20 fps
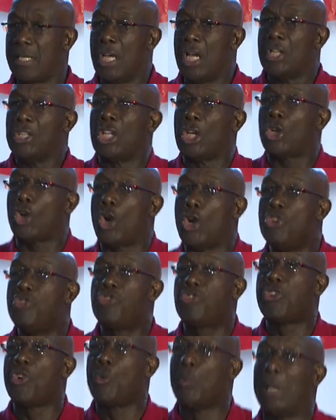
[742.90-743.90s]
the
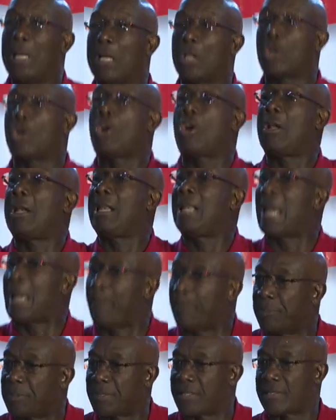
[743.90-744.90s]
country will
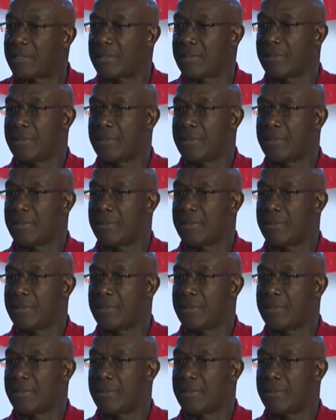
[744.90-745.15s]
collapse.